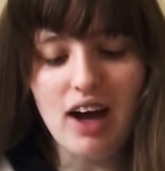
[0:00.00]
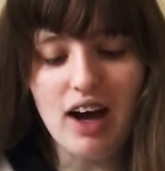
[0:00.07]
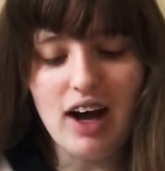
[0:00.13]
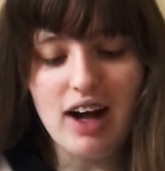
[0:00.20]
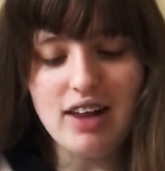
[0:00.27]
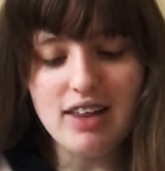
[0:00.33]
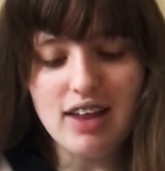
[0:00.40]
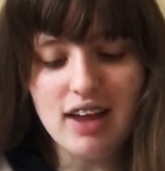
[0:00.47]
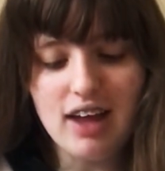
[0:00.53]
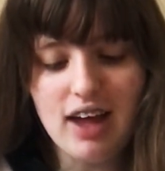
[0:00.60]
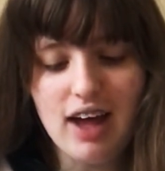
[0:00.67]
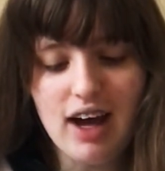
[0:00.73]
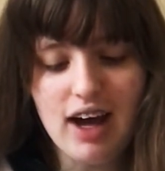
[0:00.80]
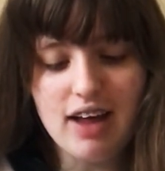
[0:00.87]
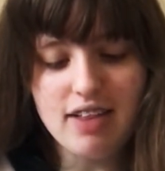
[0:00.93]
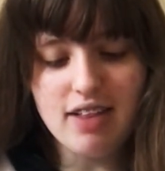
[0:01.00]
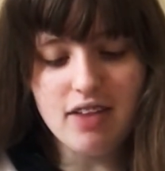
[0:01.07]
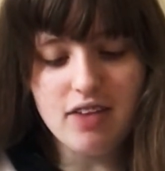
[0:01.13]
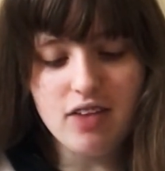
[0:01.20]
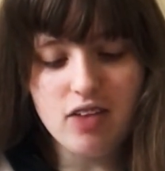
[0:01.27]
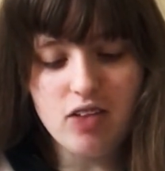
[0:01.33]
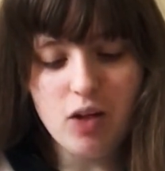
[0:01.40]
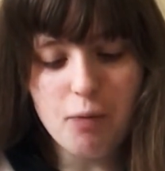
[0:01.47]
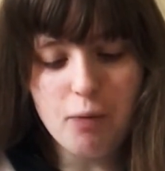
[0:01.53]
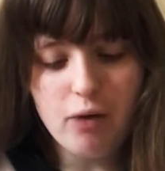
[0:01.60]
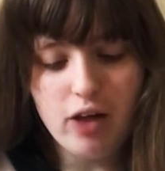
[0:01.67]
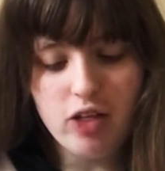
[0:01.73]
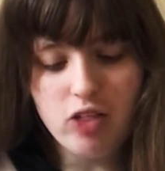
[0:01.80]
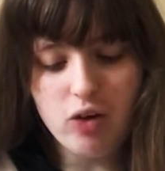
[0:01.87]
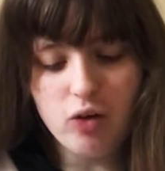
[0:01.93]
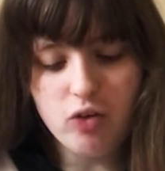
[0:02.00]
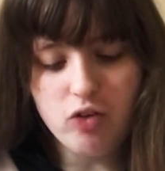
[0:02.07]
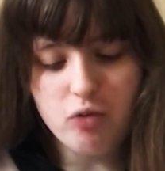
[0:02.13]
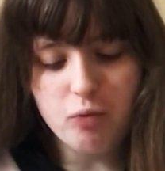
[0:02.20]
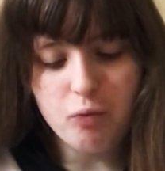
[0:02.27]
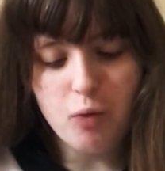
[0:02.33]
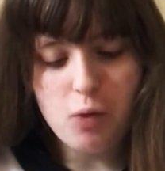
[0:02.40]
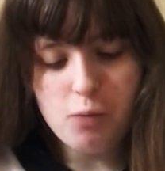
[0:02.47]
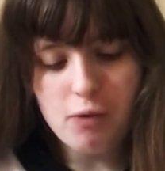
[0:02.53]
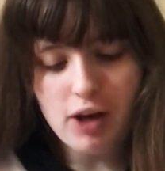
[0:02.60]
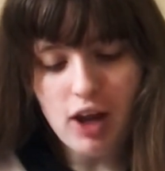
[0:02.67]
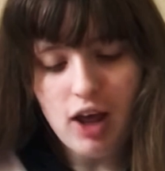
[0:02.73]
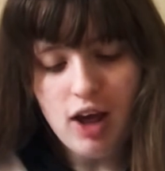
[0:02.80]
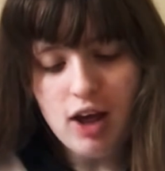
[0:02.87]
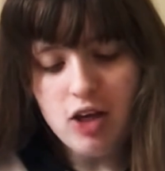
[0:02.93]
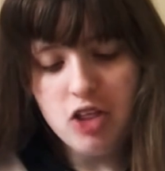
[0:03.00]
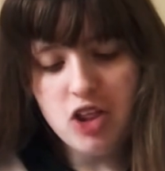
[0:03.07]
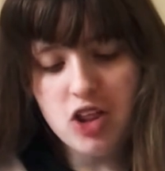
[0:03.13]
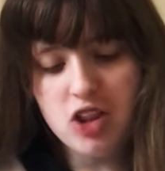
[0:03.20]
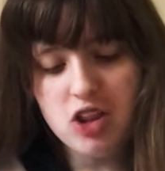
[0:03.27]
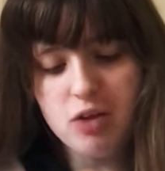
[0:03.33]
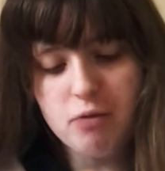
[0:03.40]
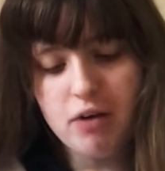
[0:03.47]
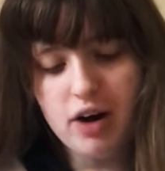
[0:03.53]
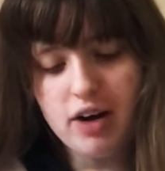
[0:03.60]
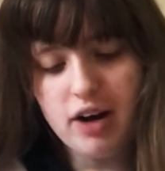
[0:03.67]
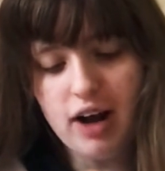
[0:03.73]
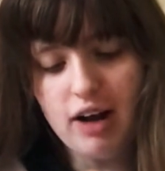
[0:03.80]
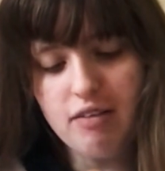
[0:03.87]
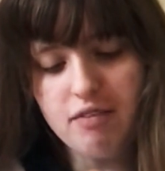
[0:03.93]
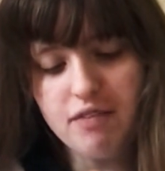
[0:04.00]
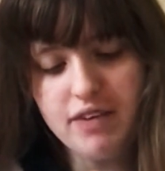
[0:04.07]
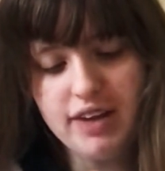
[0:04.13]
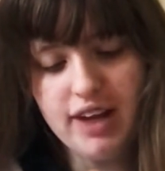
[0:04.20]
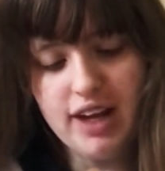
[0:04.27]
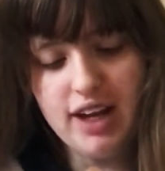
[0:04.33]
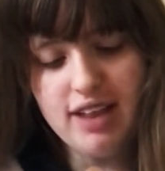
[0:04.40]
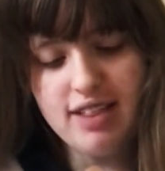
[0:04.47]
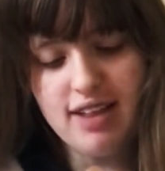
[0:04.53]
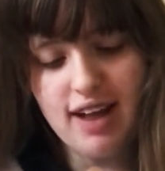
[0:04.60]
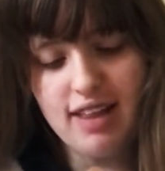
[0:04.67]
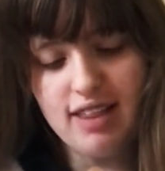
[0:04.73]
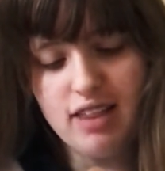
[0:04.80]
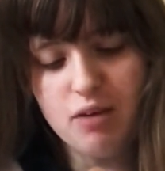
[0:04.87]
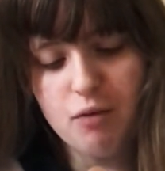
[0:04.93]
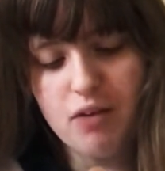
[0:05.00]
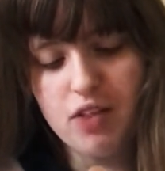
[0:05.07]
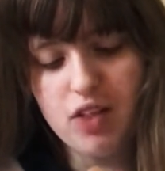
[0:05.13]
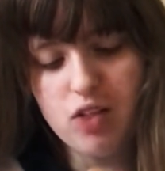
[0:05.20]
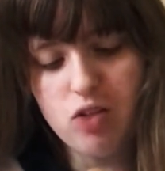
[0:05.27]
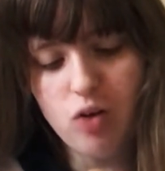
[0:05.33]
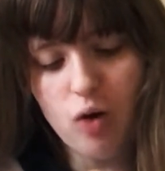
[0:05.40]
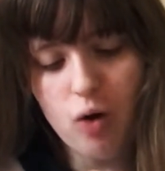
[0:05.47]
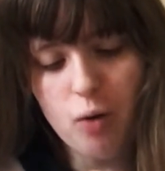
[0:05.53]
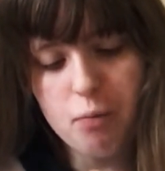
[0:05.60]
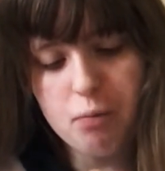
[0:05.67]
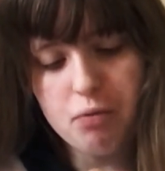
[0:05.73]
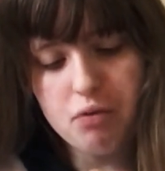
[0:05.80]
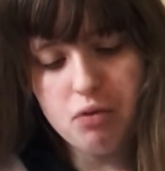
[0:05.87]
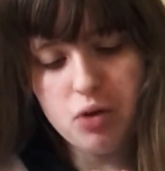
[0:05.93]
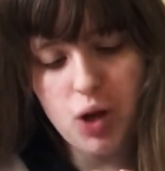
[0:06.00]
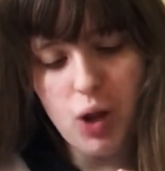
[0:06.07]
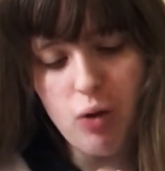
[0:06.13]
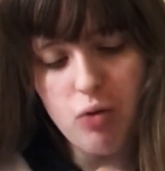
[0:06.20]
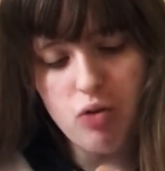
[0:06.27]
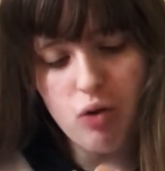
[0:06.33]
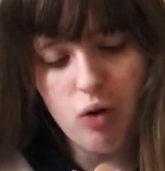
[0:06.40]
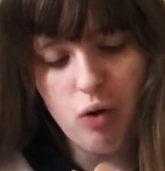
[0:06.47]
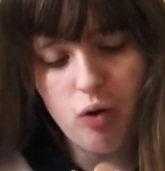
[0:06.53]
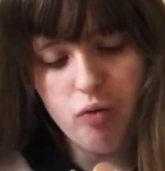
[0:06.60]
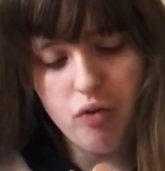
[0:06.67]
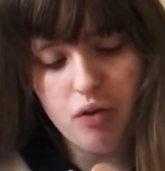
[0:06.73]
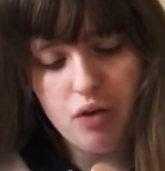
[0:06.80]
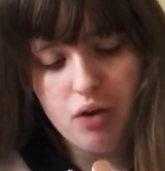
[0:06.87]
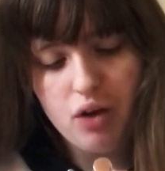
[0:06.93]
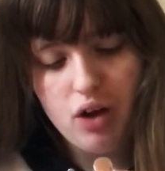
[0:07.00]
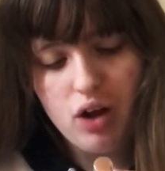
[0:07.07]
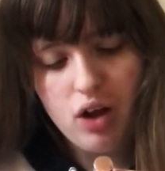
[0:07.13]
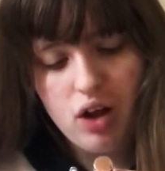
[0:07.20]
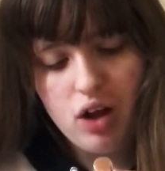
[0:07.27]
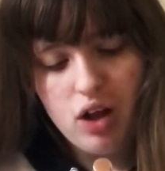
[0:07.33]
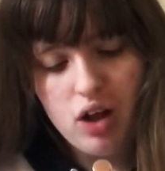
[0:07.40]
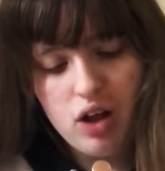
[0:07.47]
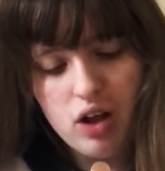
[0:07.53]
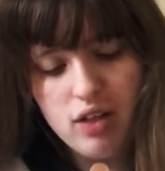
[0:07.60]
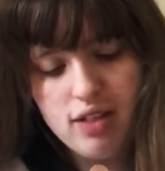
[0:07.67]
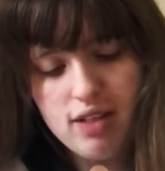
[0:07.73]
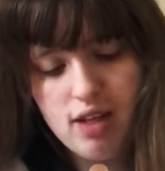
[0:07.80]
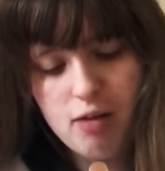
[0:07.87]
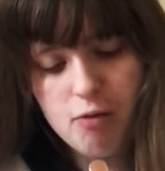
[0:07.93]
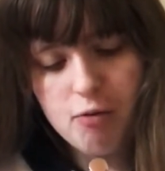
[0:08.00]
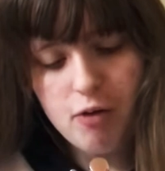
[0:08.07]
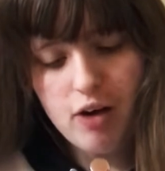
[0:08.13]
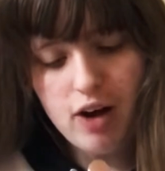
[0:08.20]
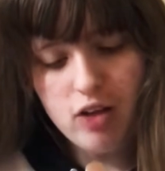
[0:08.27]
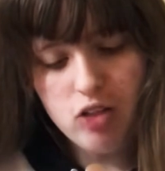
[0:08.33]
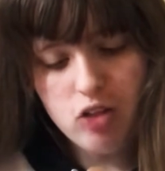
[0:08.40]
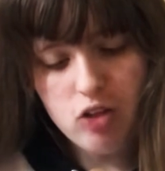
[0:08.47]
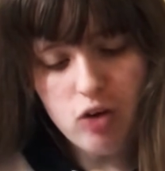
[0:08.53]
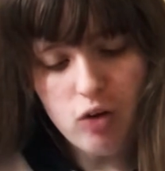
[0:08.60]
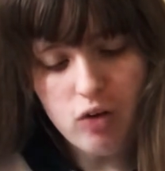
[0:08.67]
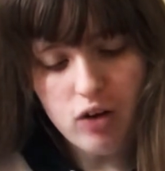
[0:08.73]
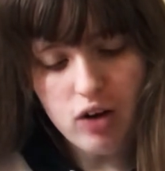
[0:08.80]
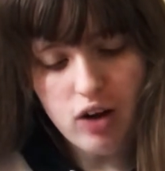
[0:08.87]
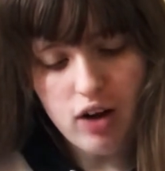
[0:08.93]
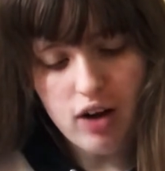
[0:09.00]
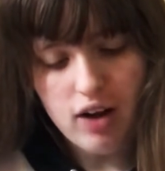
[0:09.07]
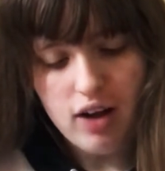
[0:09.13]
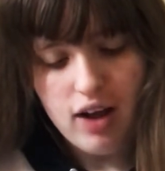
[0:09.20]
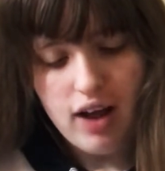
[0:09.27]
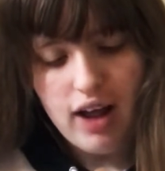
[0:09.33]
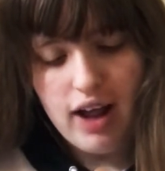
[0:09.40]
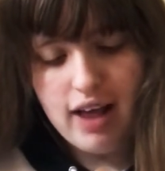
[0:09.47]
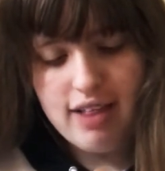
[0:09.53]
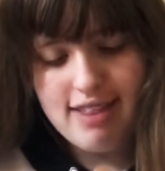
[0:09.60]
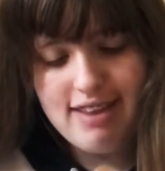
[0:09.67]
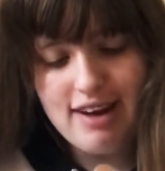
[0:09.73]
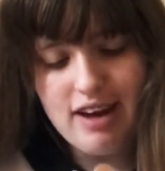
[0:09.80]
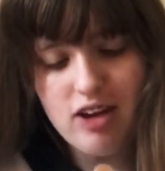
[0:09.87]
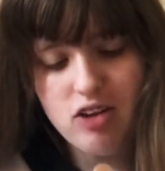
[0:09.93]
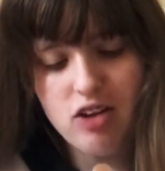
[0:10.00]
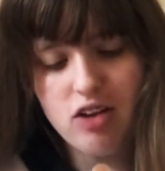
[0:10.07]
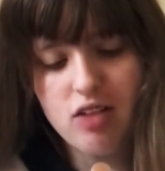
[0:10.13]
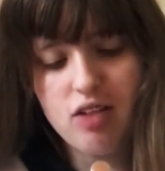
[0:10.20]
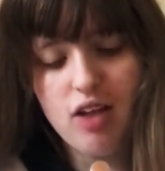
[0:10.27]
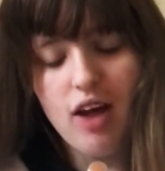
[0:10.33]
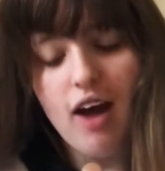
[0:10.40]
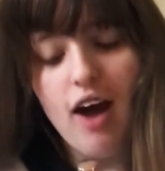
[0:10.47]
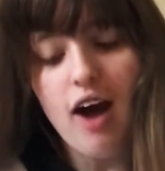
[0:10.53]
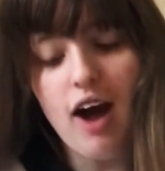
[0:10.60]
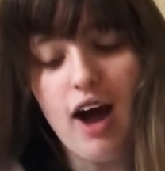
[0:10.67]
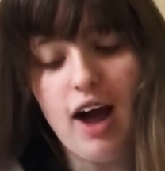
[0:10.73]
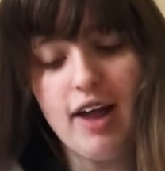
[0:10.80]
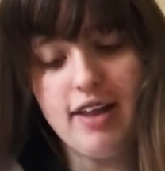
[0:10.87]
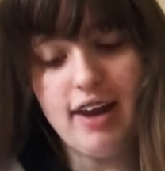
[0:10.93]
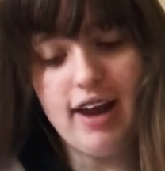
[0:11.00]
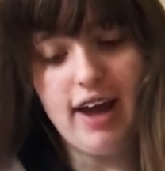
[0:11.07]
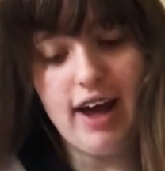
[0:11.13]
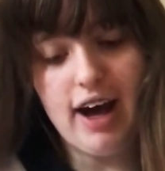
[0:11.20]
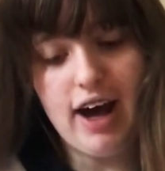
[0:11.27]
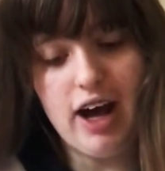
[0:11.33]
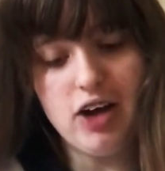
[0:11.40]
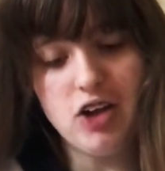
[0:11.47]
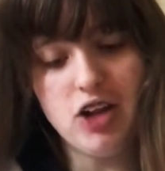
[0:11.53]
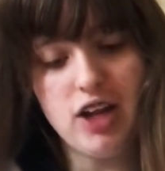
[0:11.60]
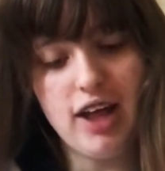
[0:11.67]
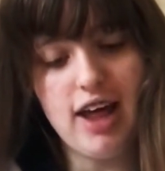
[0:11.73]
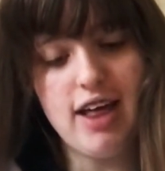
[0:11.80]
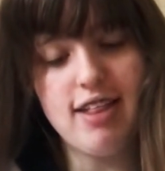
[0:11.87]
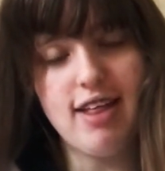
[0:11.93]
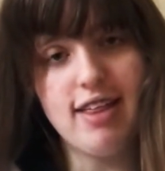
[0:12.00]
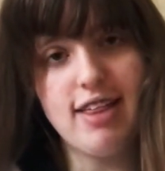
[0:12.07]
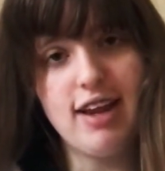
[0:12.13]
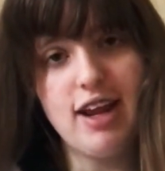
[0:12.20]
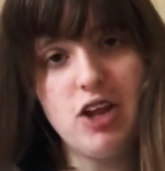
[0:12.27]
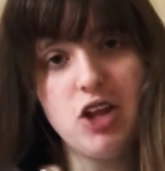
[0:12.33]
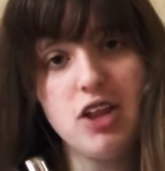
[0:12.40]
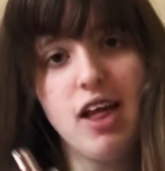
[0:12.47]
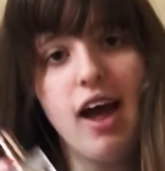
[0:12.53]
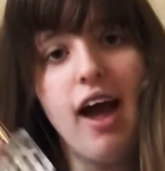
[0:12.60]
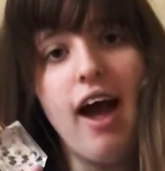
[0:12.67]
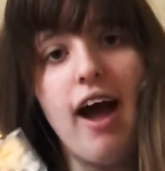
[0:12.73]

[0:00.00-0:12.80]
And it has the super indulgent warming ginger red and vanilla scent with top notes of cinnamon and chocolate. It's delicious, and it actually is delicious.